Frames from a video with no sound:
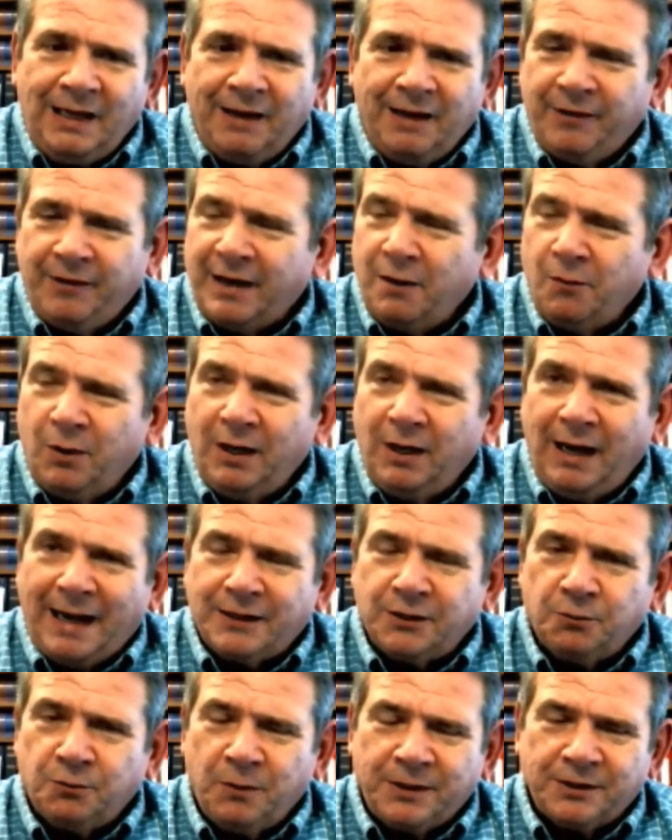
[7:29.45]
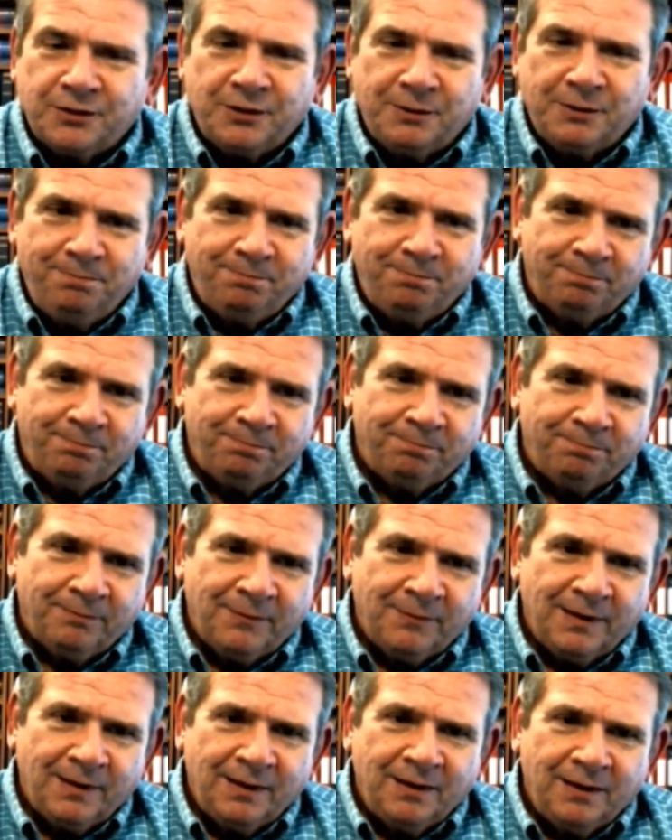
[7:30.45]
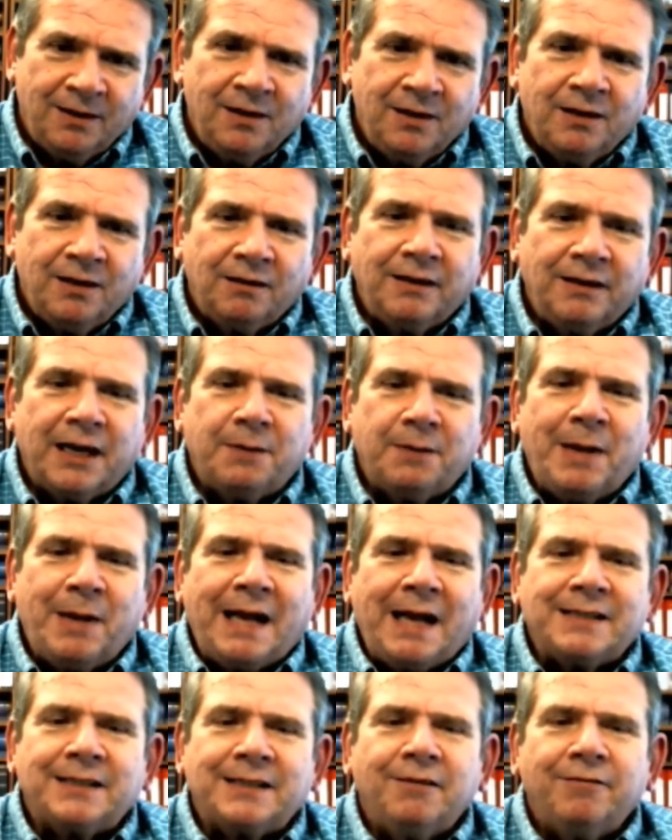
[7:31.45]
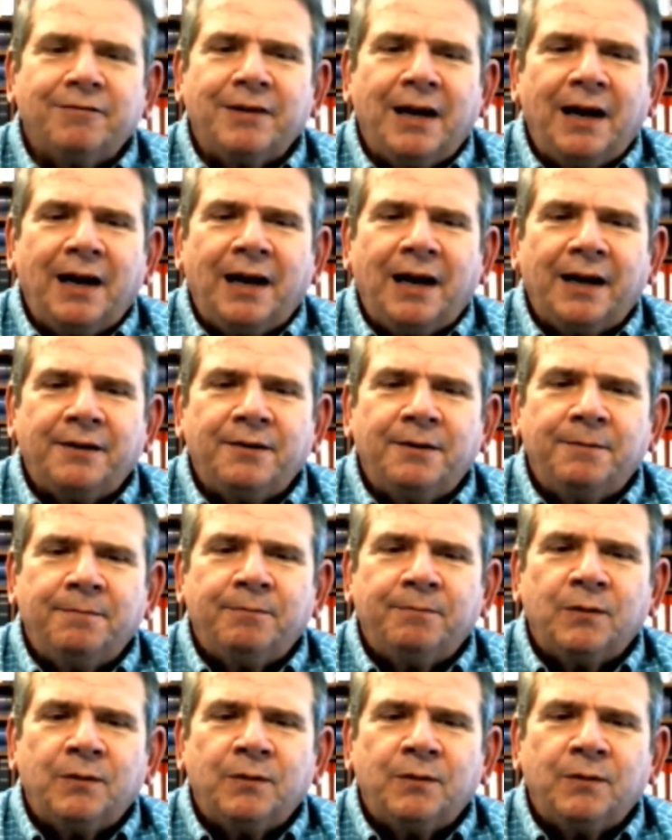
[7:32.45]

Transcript: If anyone lacks wisdom, let him ask of God,